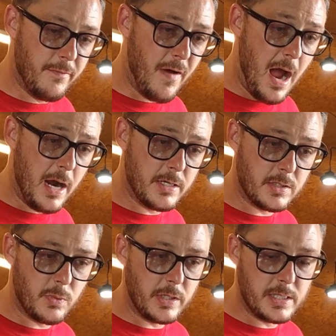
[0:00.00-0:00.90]
it fires,
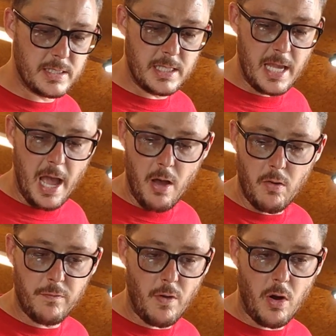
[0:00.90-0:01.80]
and we're going to see
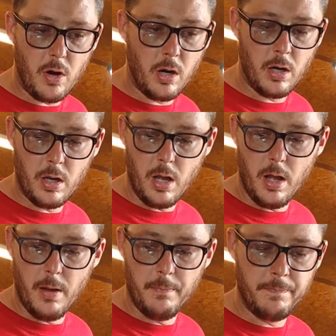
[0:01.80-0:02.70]
how far
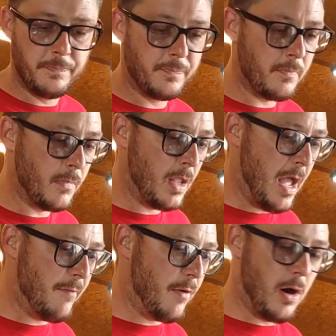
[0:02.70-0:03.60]

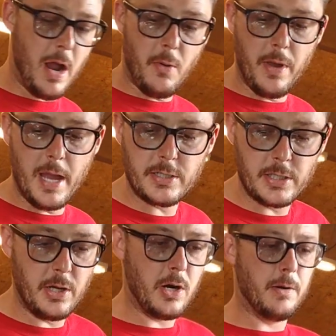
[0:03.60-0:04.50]
out we
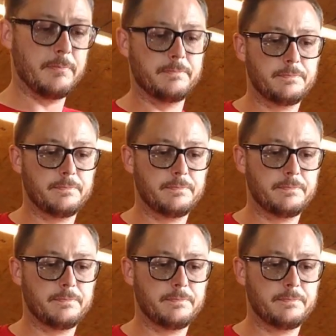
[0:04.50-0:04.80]
actually are.